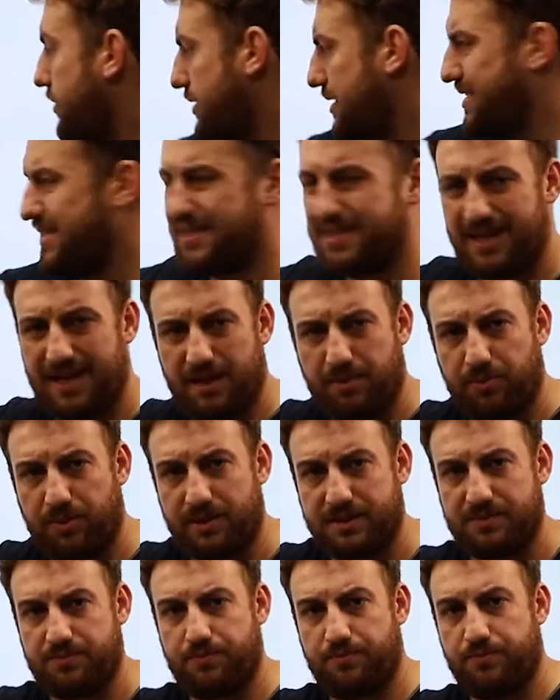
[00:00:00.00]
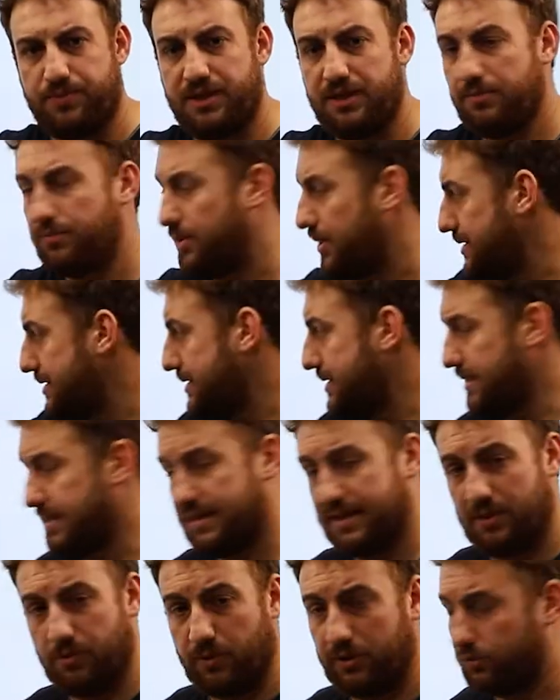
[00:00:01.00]
this is a plus b plus c
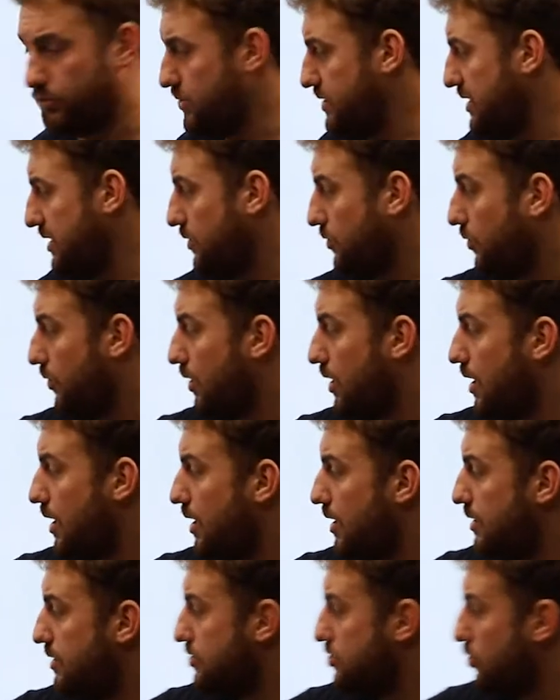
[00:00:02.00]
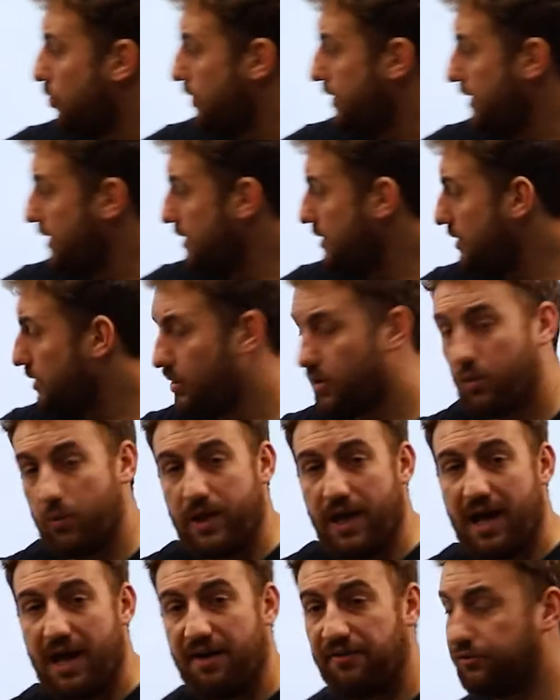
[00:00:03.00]
is equal to 0. So here
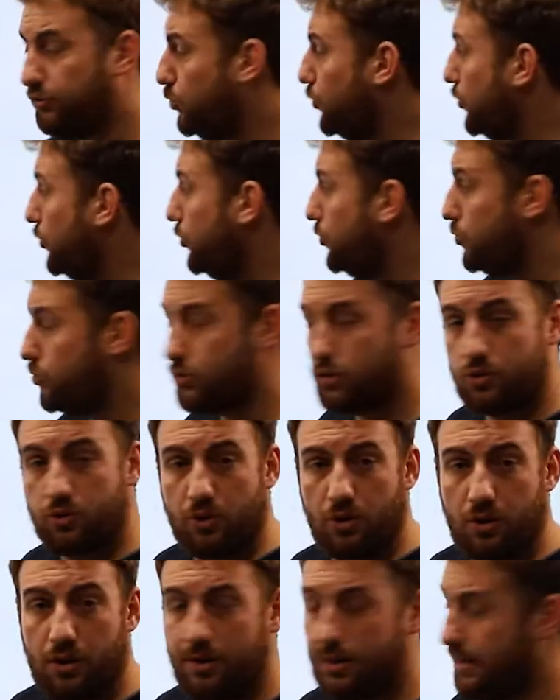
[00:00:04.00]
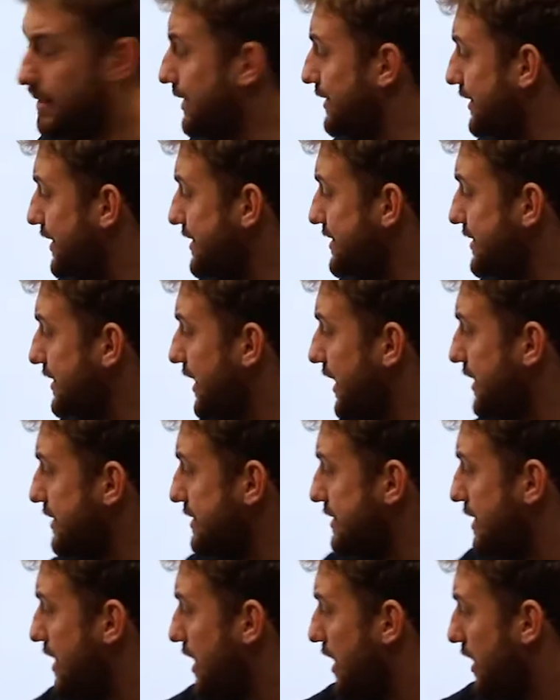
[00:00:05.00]
we have two roots. In this
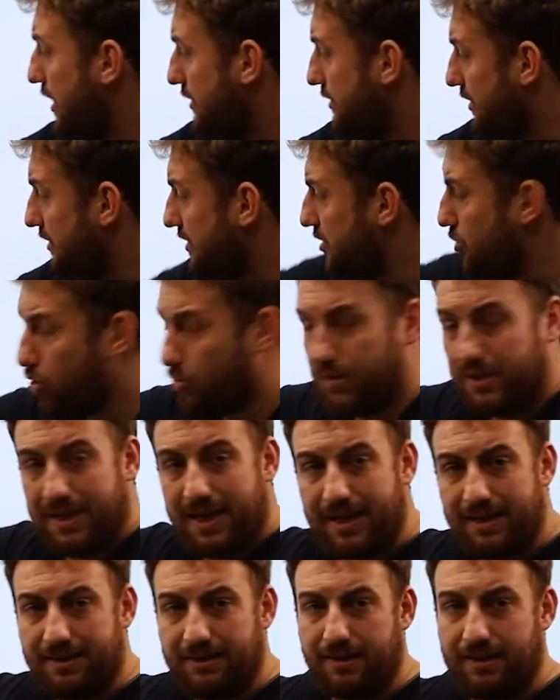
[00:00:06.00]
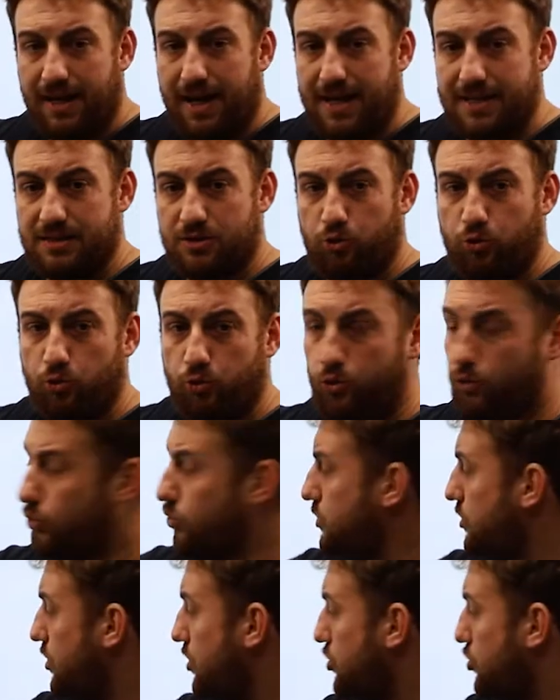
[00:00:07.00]
case, the denominator has two
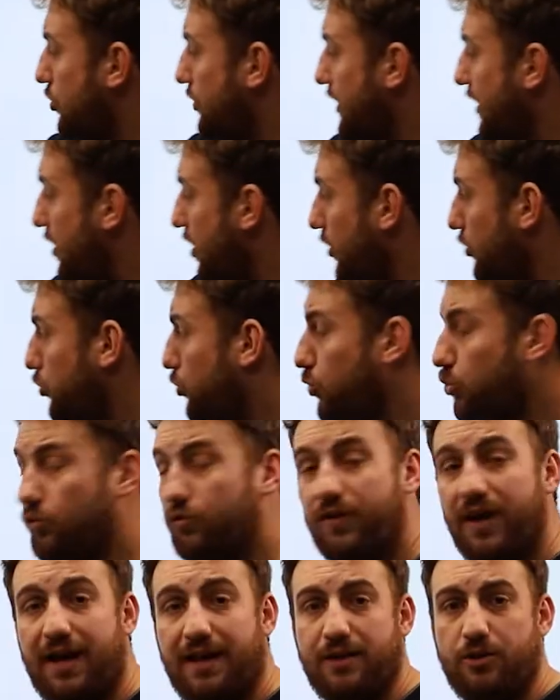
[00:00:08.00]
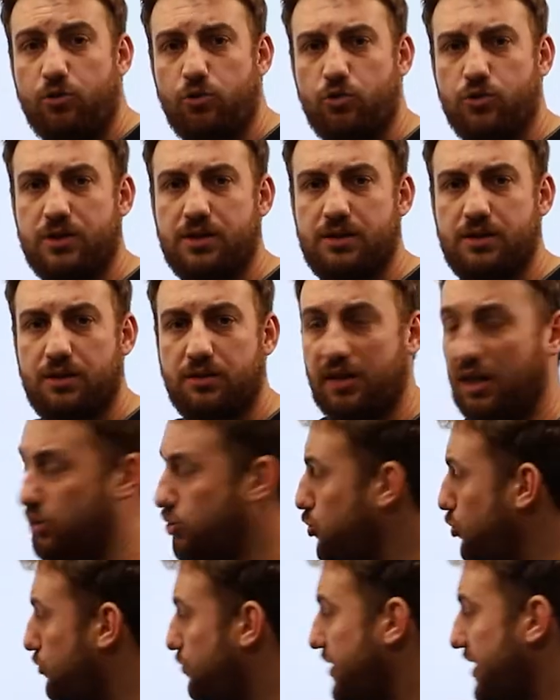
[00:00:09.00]
roots, so there are two values that
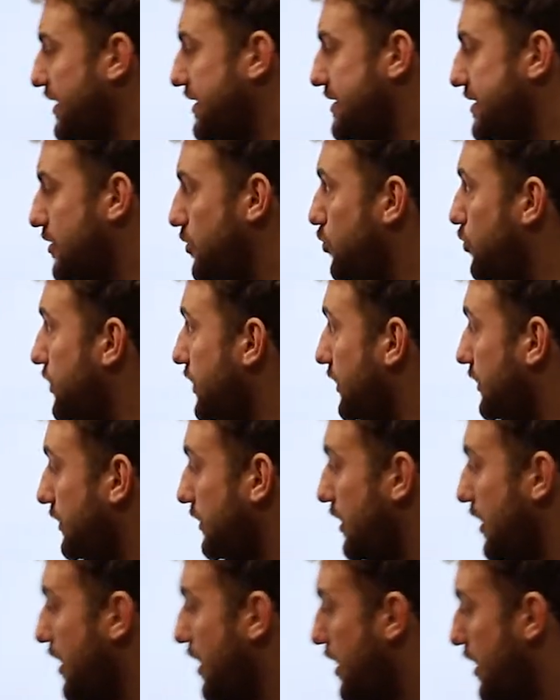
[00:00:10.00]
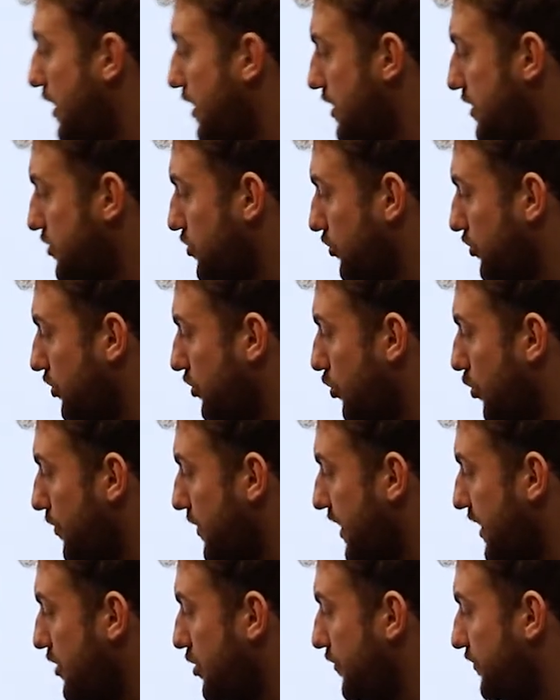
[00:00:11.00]
should be excluded. So the
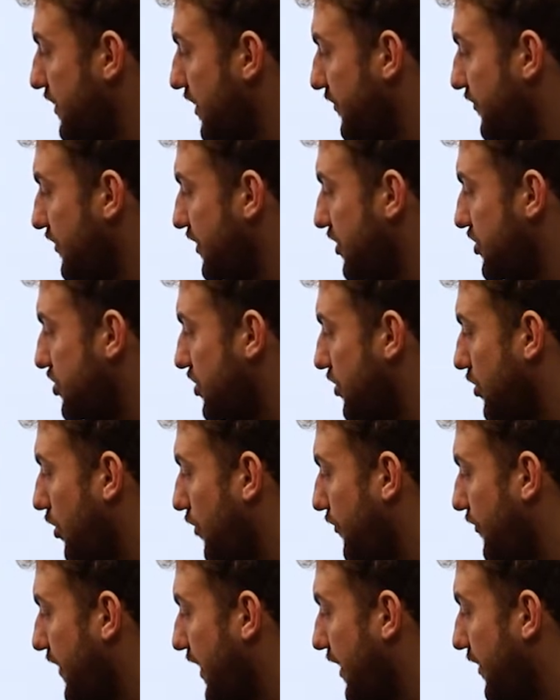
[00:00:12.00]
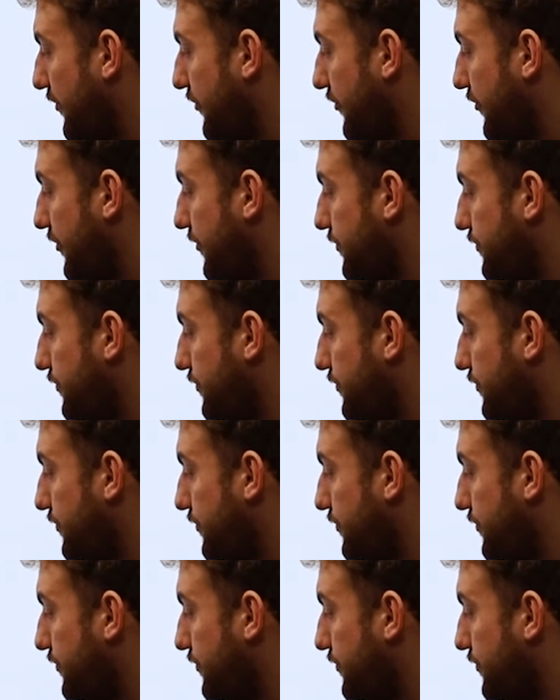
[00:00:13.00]
domain of definition of f